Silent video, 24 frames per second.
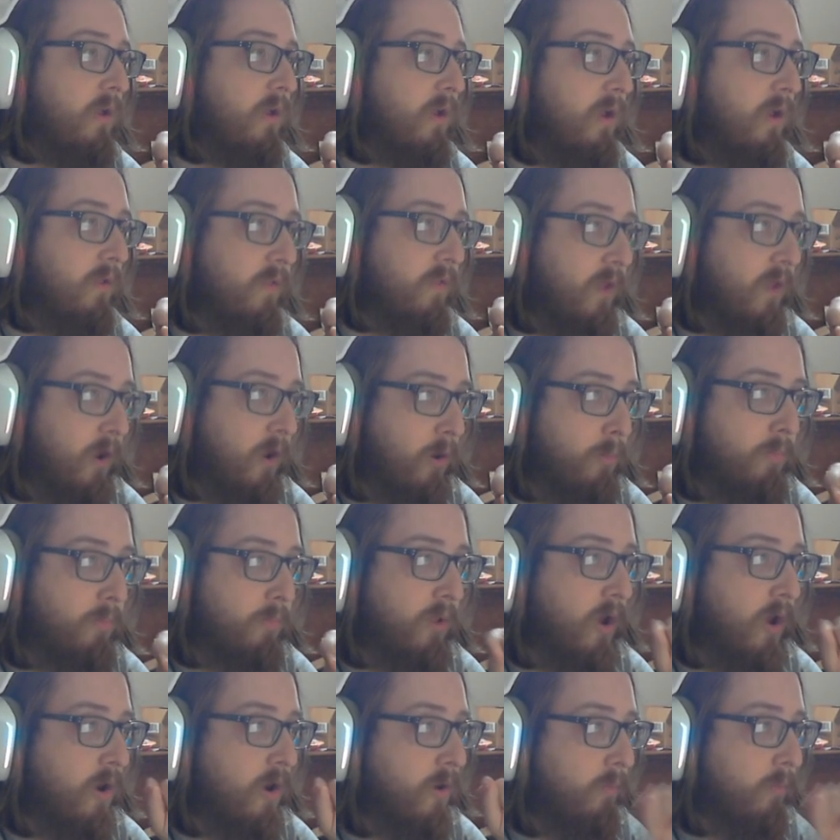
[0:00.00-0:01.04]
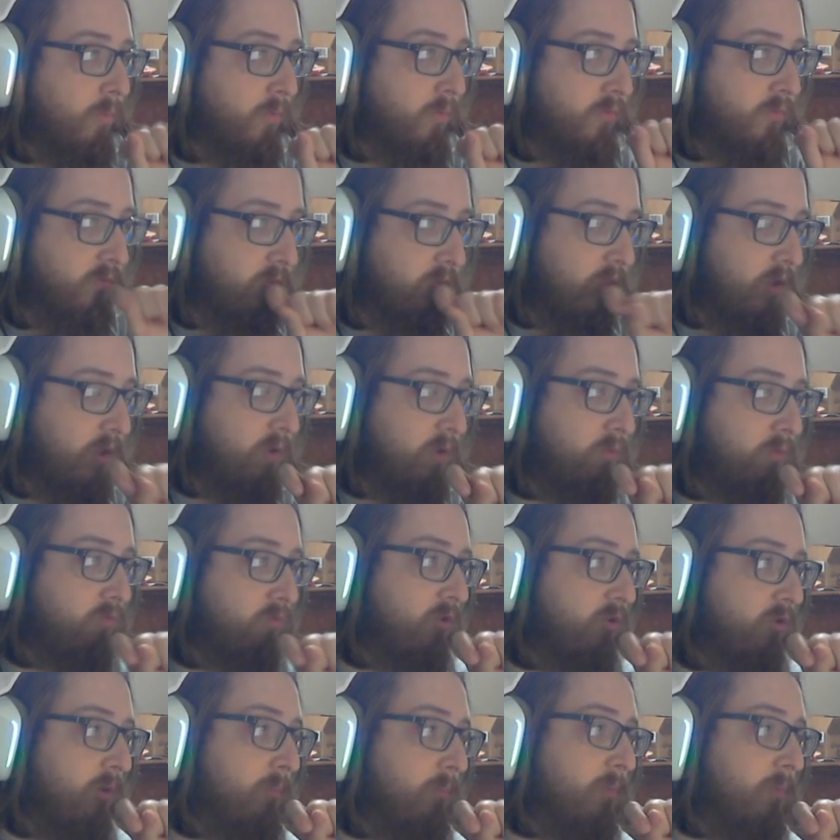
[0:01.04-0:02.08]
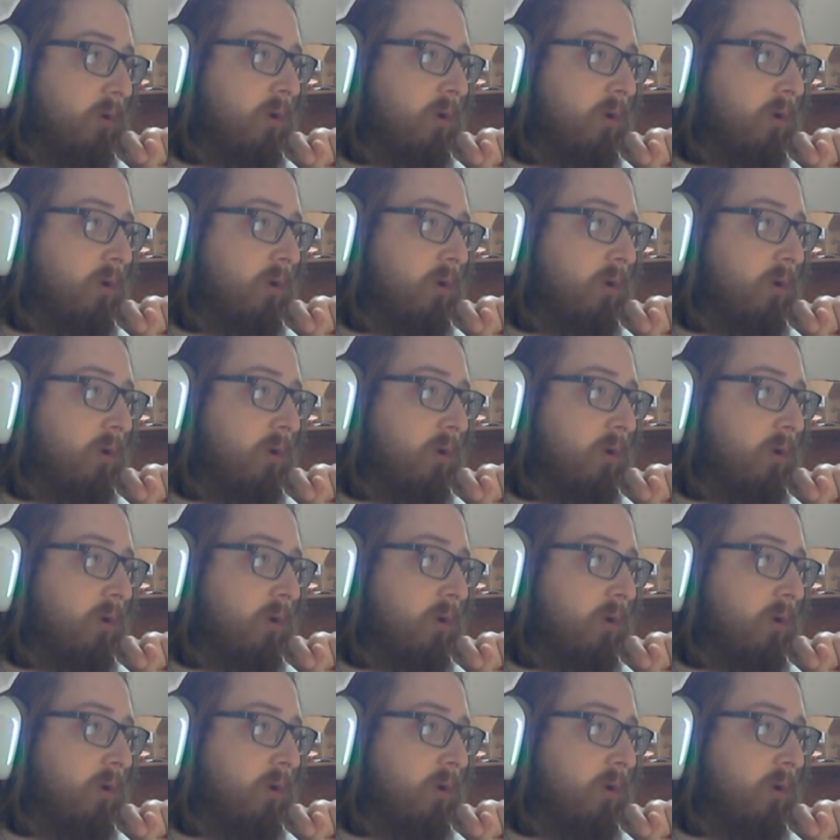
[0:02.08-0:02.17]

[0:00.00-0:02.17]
and they are blockable, so they don't jump.